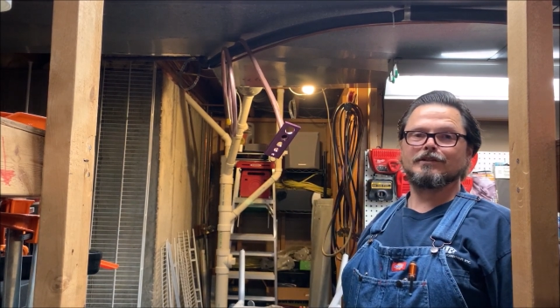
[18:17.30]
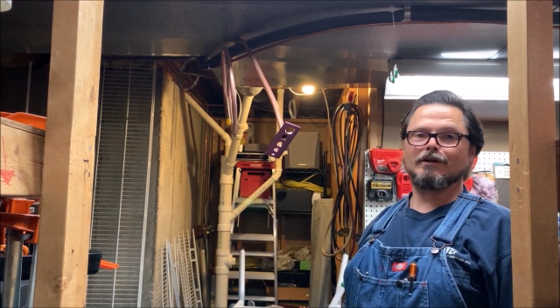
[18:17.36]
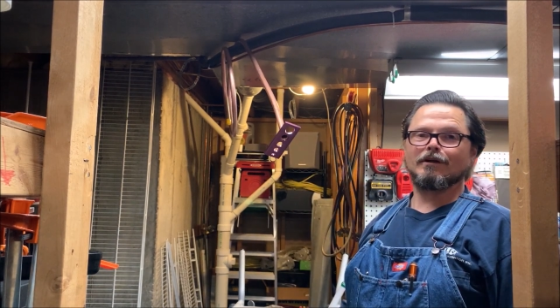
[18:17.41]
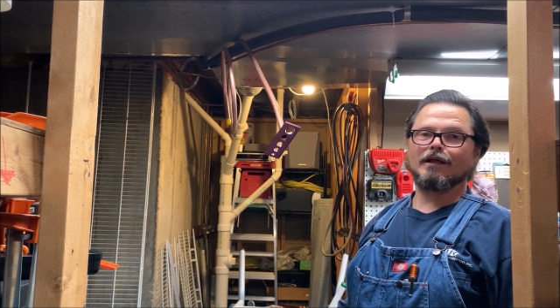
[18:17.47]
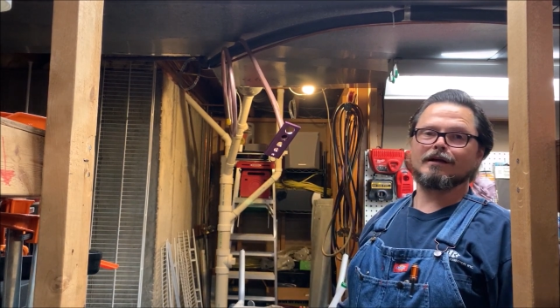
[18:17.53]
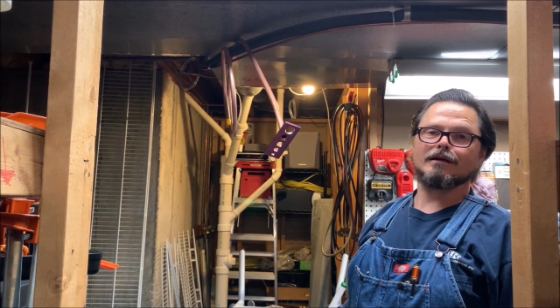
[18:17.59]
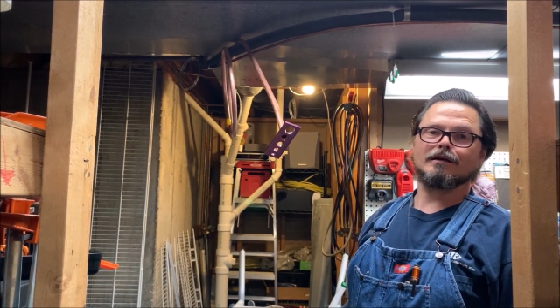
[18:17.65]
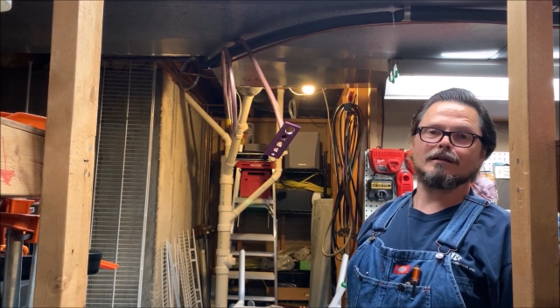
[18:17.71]
in
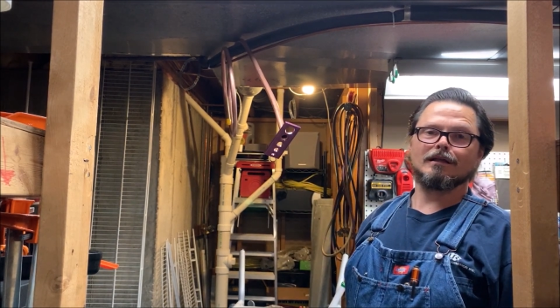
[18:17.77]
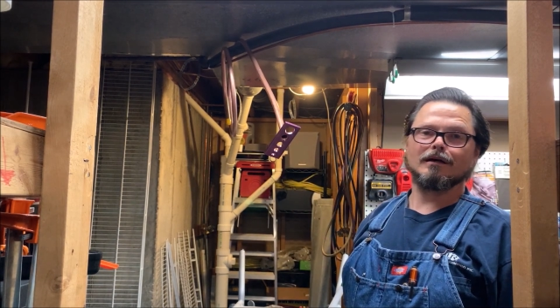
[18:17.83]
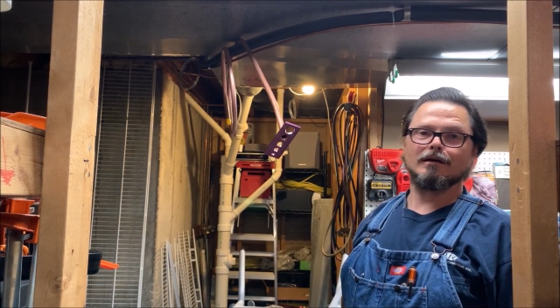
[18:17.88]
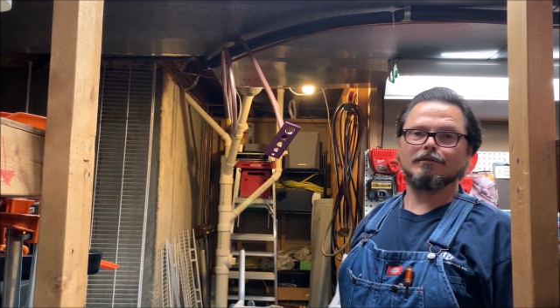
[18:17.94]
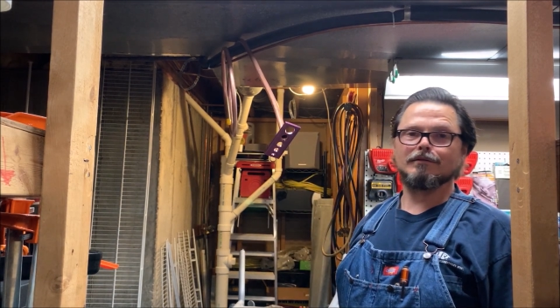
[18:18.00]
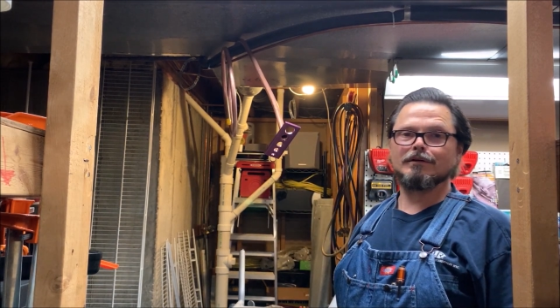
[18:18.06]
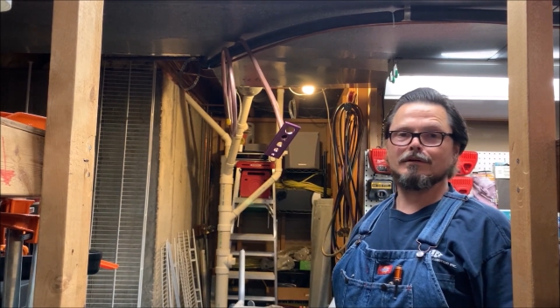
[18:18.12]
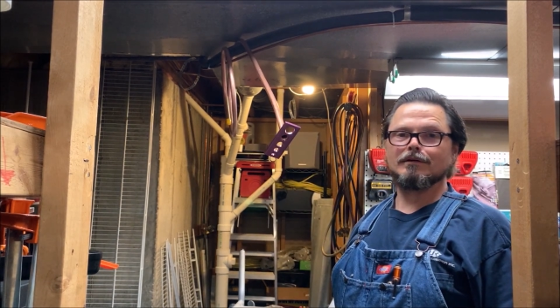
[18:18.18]
there like a
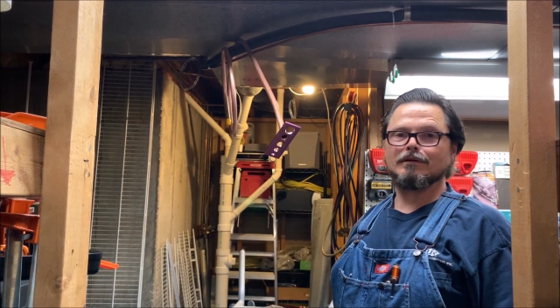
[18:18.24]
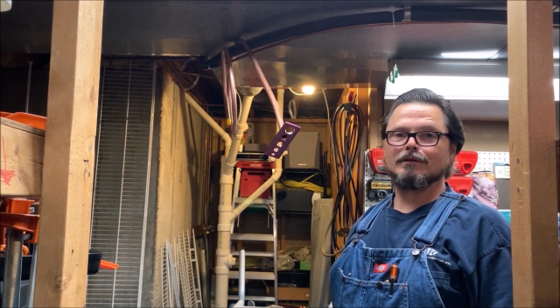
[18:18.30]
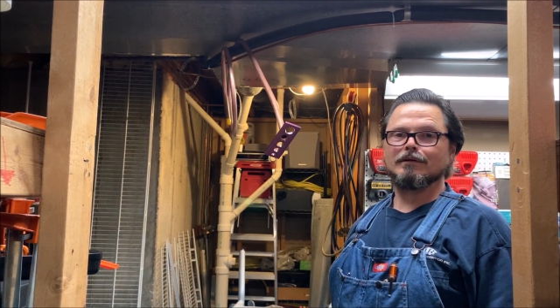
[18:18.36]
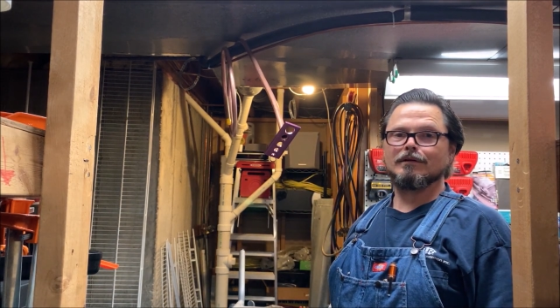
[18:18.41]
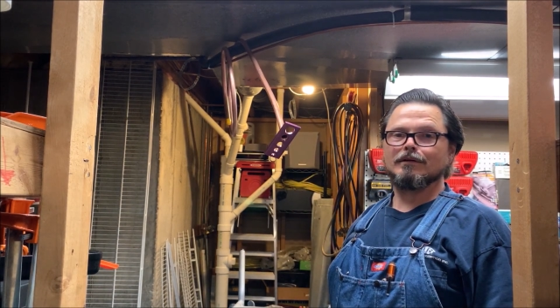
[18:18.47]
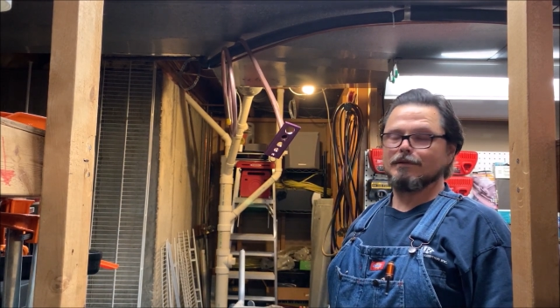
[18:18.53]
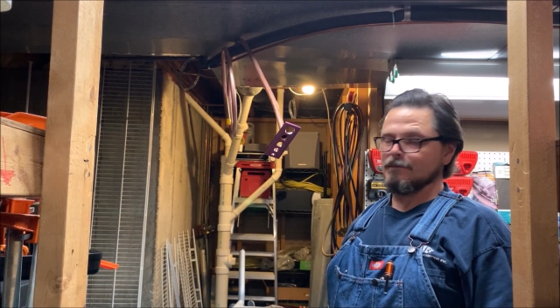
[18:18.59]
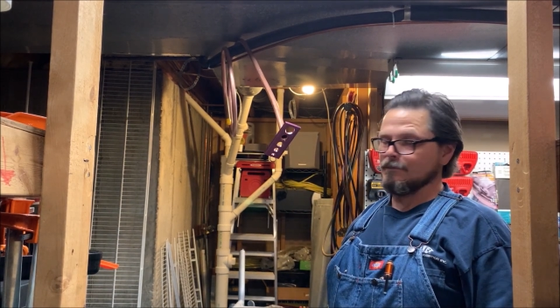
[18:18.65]
glove.
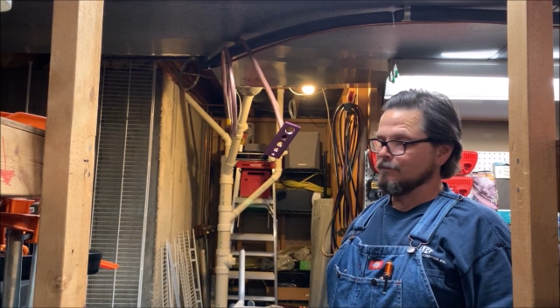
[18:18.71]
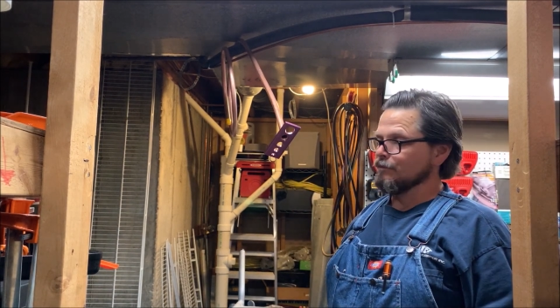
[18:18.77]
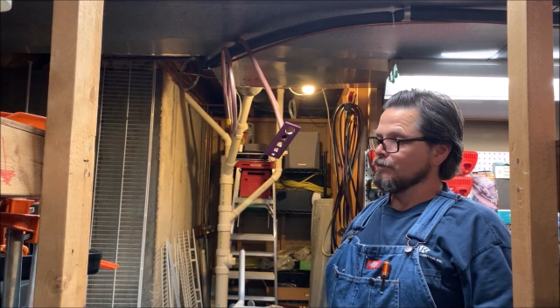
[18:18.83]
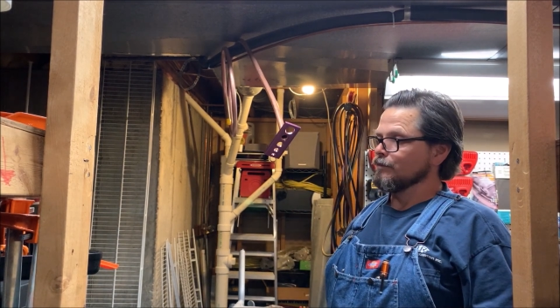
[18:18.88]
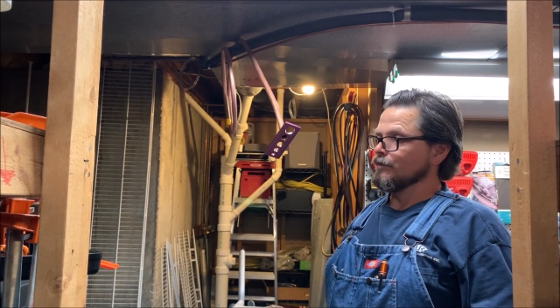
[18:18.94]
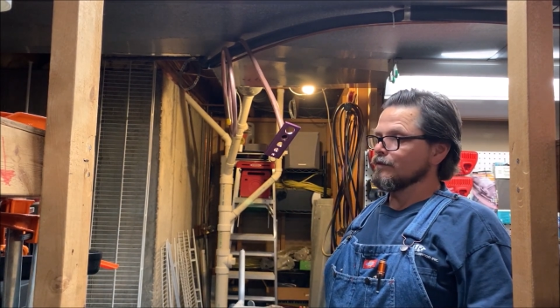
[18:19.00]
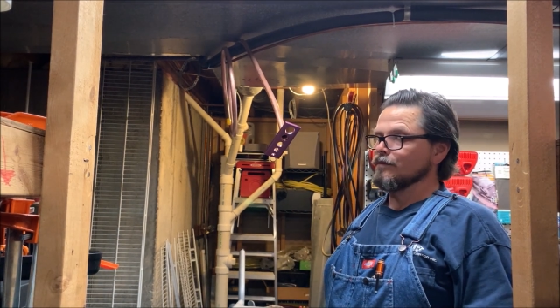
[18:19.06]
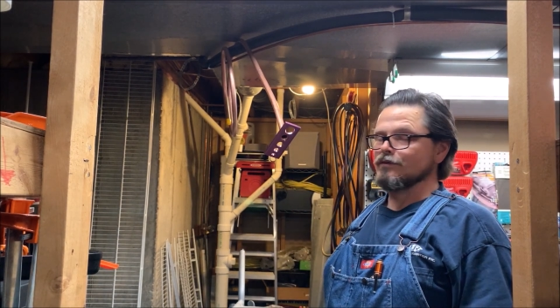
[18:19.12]

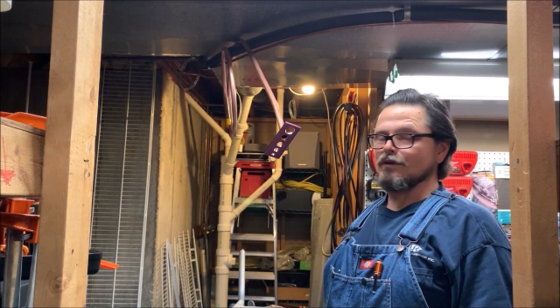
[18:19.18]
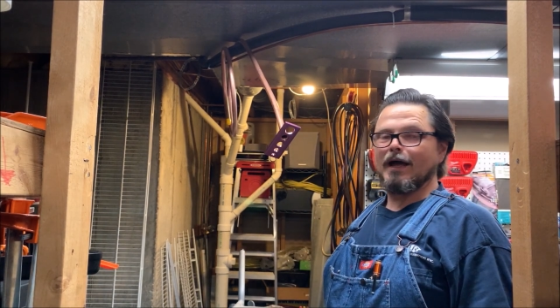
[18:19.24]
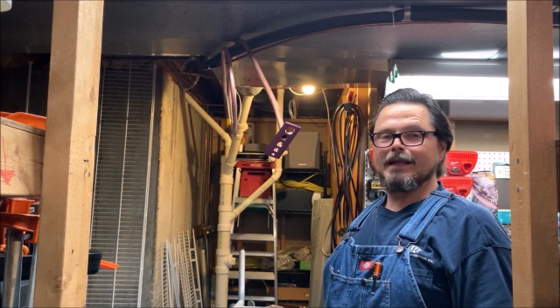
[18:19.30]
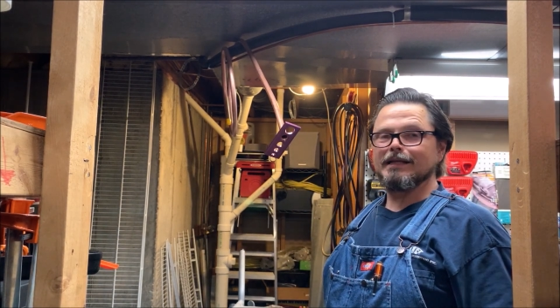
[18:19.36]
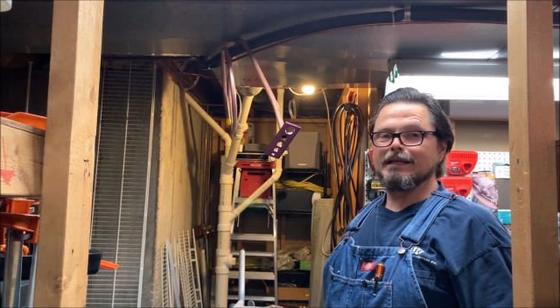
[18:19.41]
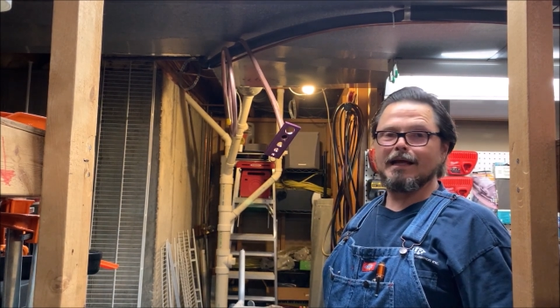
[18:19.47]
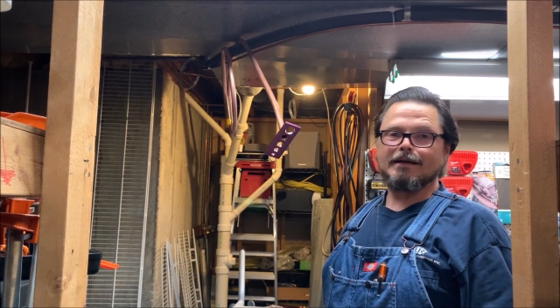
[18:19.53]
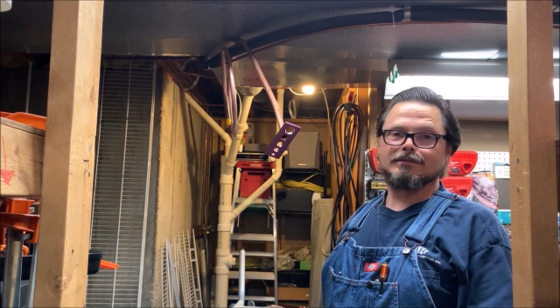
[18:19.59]
So I
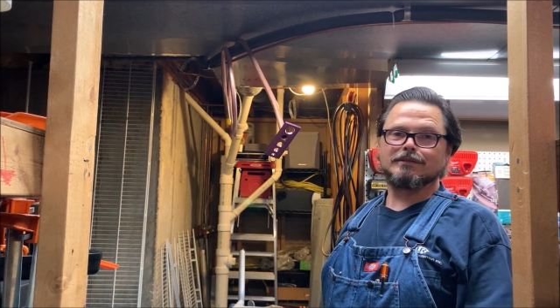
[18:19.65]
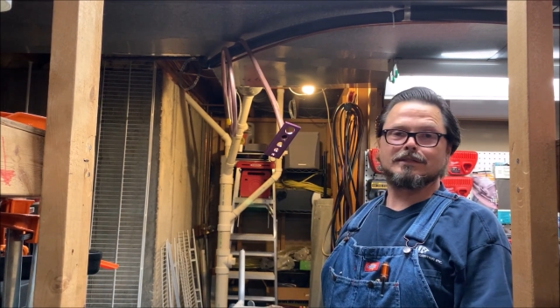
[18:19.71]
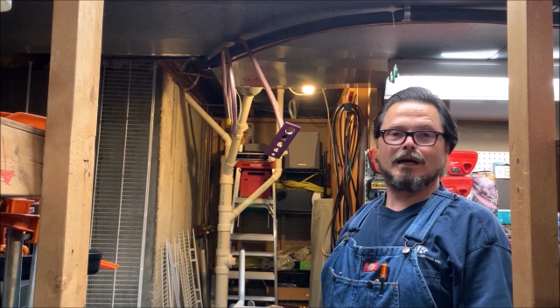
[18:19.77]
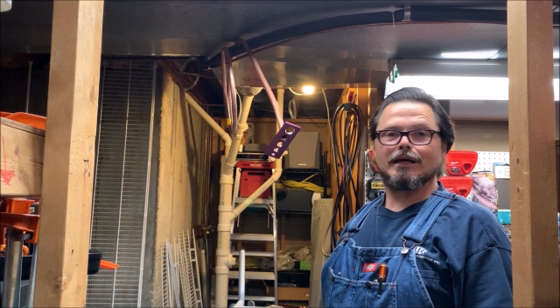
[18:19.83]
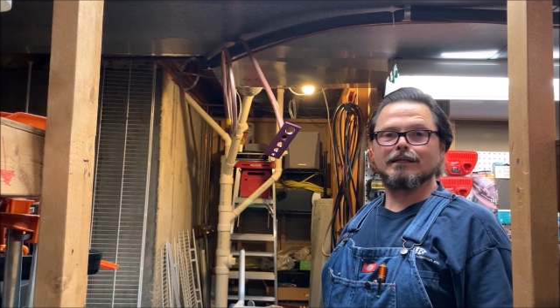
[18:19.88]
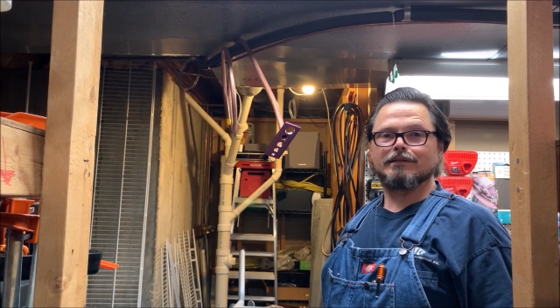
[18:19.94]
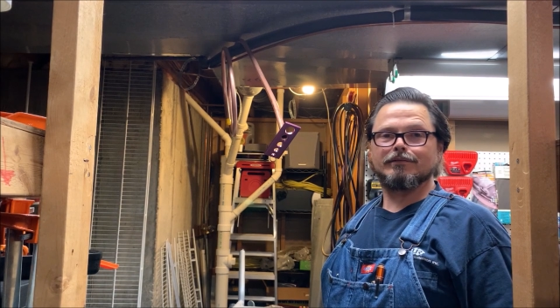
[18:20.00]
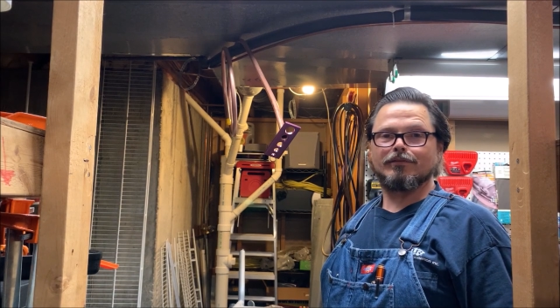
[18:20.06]
didn't have it
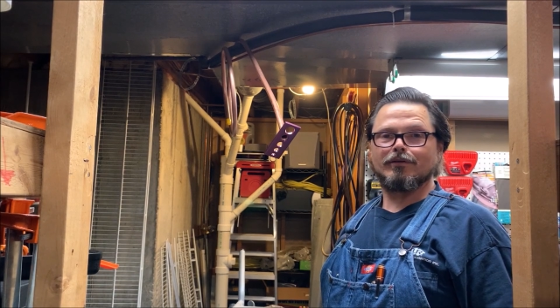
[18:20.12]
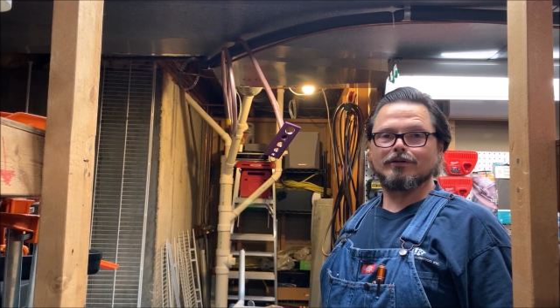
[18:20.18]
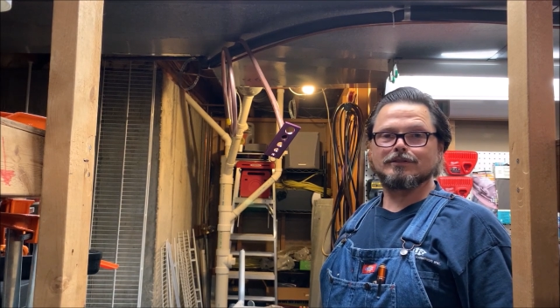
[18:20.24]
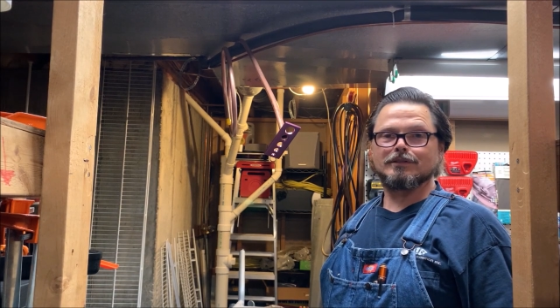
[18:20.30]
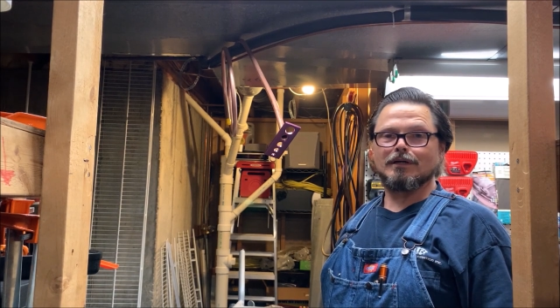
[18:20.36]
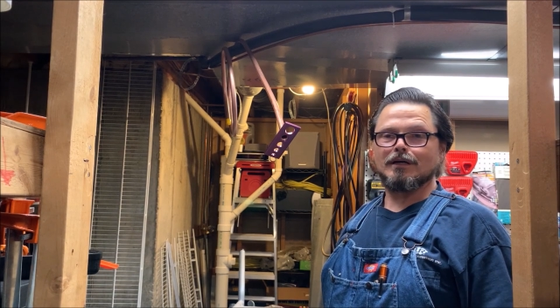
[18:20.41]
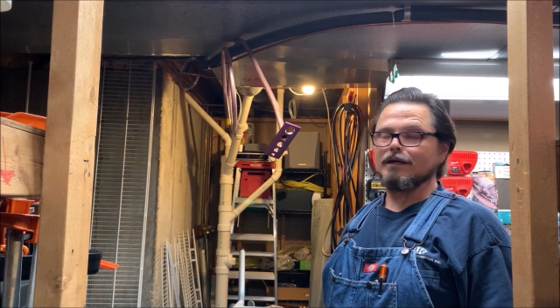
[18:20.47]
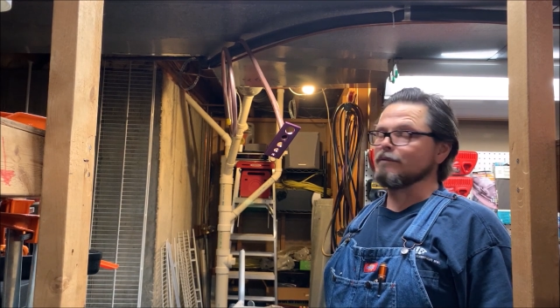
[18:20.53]
tight the
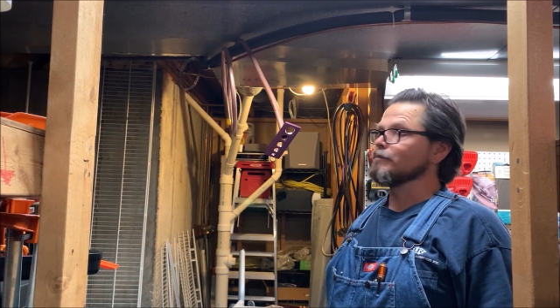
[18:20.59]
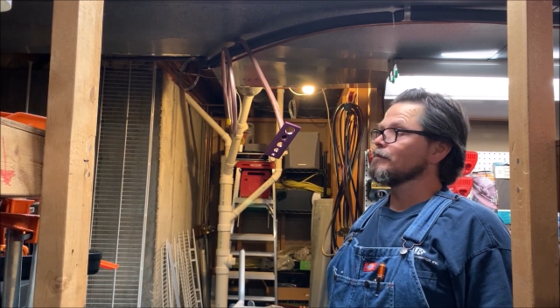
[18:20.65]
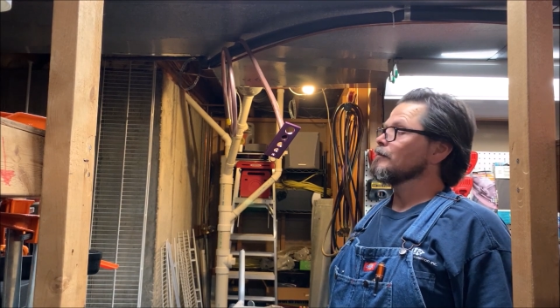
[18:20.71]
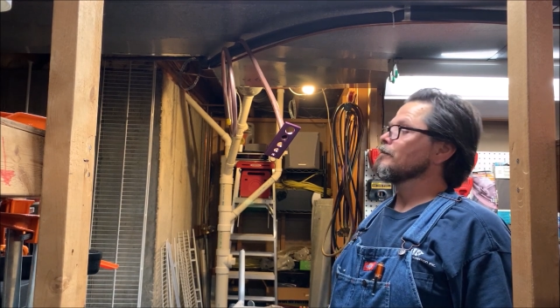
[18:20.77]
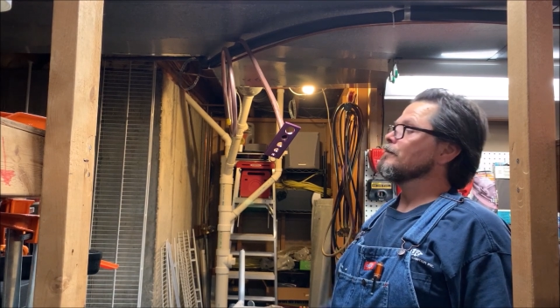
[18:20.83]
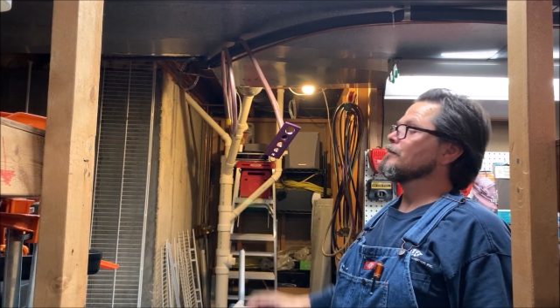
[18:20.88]
first time.